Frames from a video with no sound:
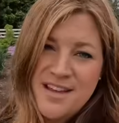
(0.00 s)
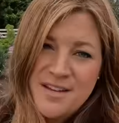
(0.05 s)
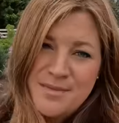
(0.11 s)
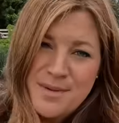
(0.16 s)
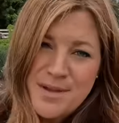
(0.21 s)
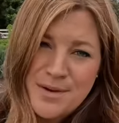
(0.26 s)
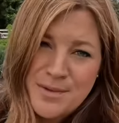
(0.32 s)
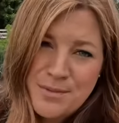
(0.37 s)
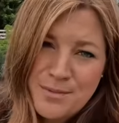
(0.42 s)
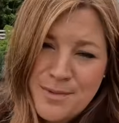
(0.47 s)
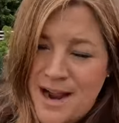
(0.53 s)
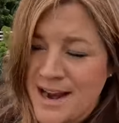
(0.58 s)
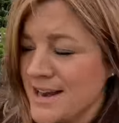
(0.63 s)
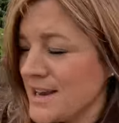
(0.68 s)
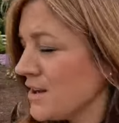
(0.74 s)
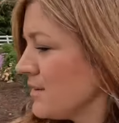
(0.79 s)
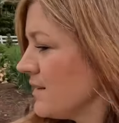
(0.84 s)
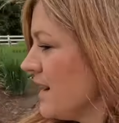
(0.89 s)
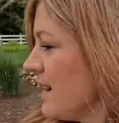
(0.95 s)
have been
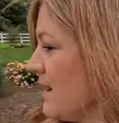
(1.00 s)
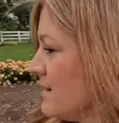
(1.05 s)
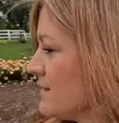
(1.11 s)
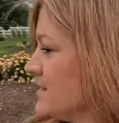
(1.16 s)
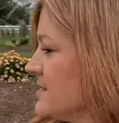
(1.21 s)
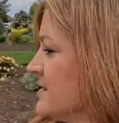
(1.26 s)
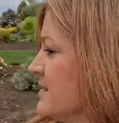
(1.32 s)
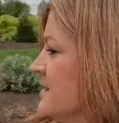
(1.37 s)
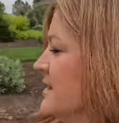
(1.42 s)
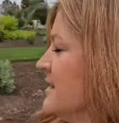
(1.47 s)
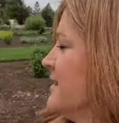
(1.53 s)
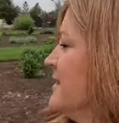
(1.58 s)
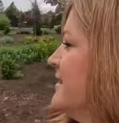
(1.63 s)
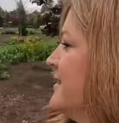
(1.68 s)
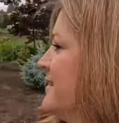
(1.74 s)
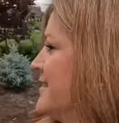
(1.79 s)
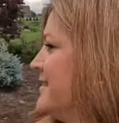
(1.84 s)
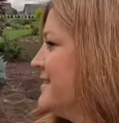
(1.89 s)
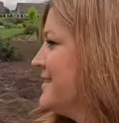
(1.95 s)
riding around
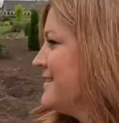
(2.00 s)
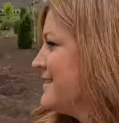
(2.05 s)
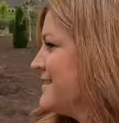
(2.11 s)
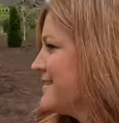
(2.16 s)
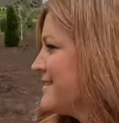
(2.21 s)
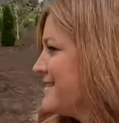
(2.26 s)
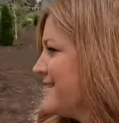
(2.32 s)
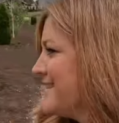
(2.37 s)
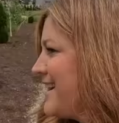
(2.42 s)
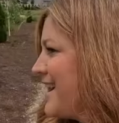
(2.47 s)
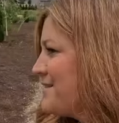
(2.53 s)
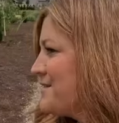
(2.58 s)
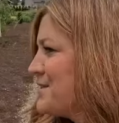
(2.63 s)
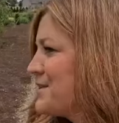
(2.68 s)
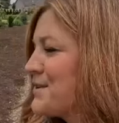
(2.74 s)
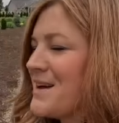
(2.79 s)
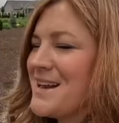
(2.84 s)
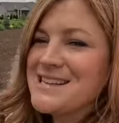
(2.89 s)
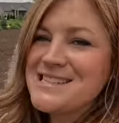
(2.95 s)
having
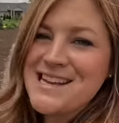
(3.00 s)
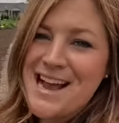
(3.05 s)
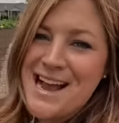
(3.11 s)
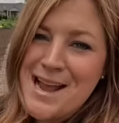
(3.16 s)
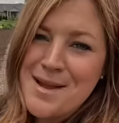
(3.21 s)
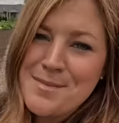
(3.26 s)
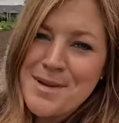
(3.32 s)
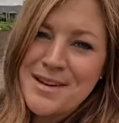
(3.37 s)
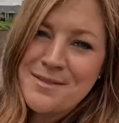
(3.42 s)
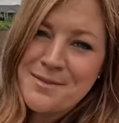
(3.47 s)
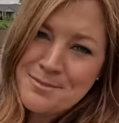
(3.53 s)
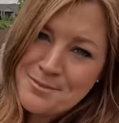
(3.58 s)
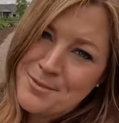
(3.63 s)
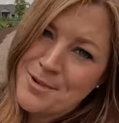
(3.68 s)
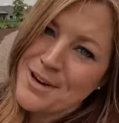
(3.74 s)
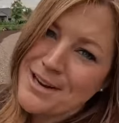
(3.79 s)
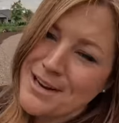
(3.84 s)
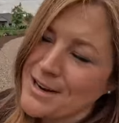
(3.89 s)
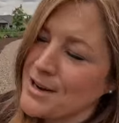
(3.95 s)
a great time, and
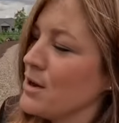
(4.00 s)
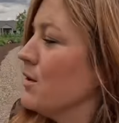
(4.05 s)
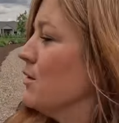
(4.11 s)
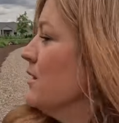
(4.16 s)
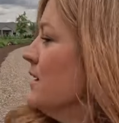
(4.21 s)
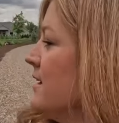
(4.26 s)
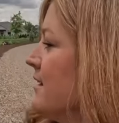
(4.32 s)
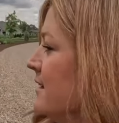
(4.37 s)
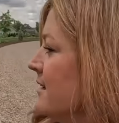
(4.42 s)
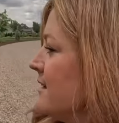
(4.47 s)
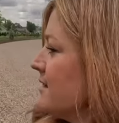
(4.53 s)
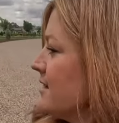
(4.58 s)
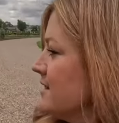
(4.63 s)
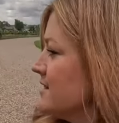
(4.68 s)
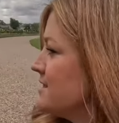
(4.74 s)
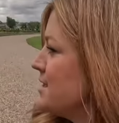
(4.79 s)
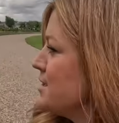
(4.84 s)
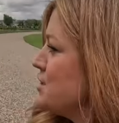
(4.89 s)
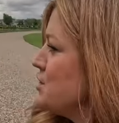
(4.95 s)
we're gonna go
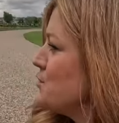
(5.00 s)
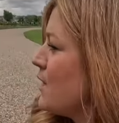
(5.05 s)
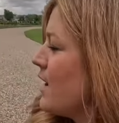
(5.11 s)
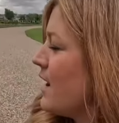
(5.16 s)
continue